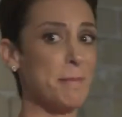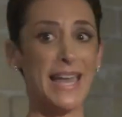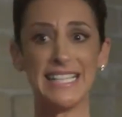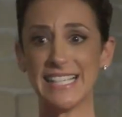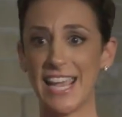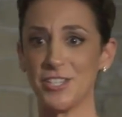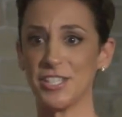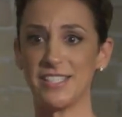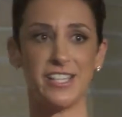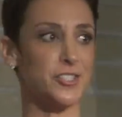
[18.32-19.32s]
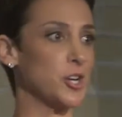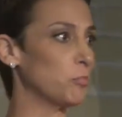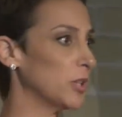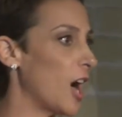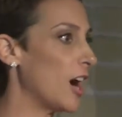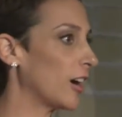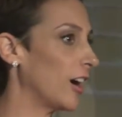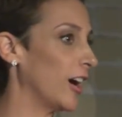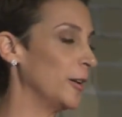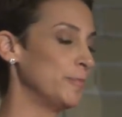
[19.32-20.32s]
meditation teacher,
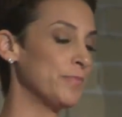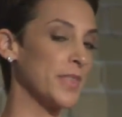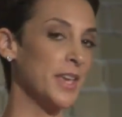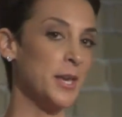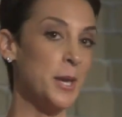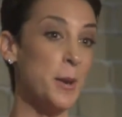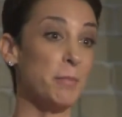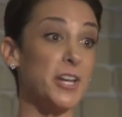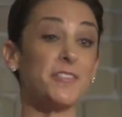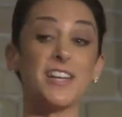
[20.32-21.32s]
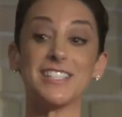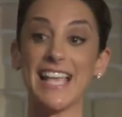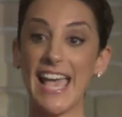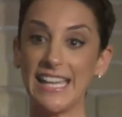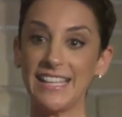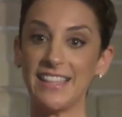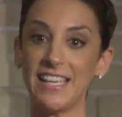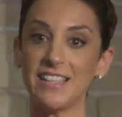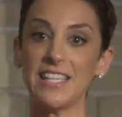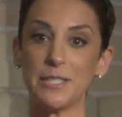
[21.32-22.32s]
blogger. But if there's
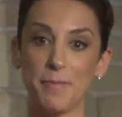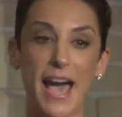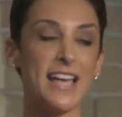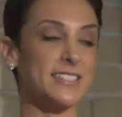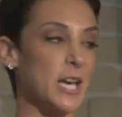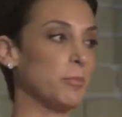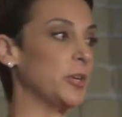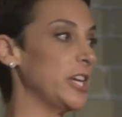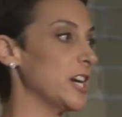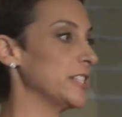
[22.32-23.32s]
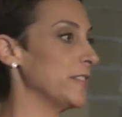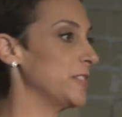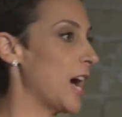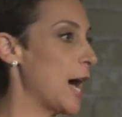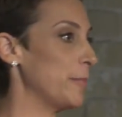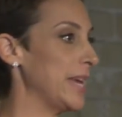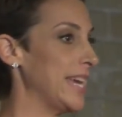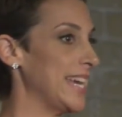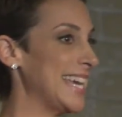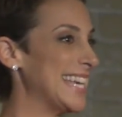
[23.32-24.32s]
anything these past couple years have taught
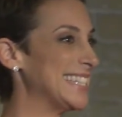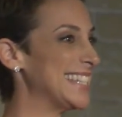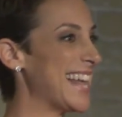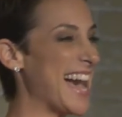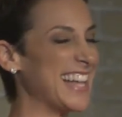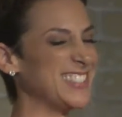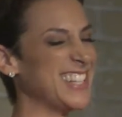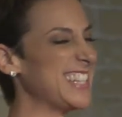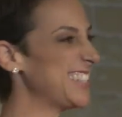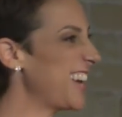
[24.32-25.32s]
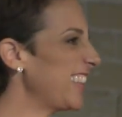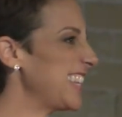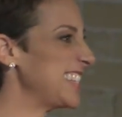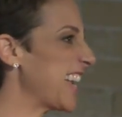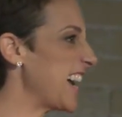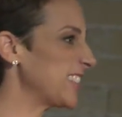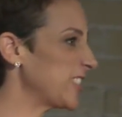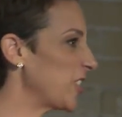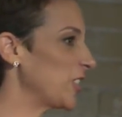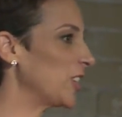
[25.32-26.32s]
me, it's that it's not these
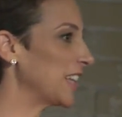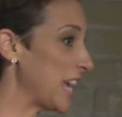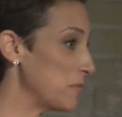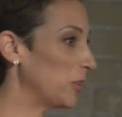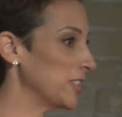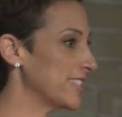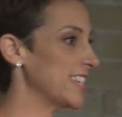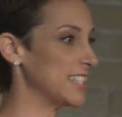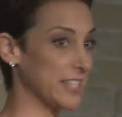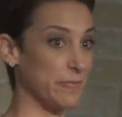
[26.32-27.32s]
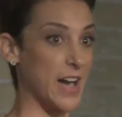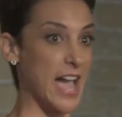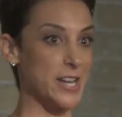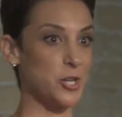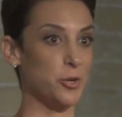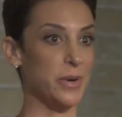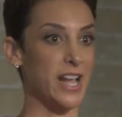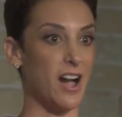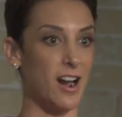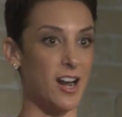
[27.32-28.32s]
external labels that define who we
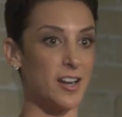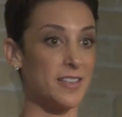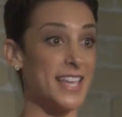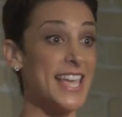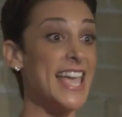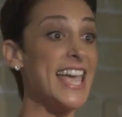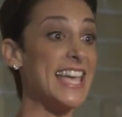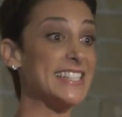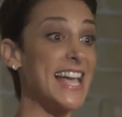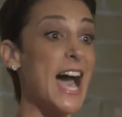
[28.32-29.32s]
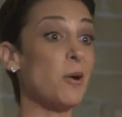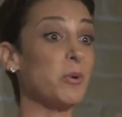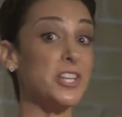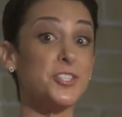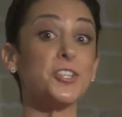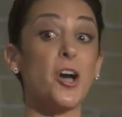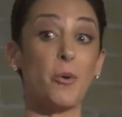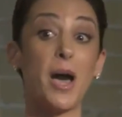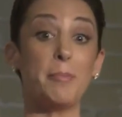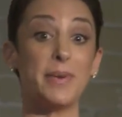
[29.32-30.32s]
are. It's how we show up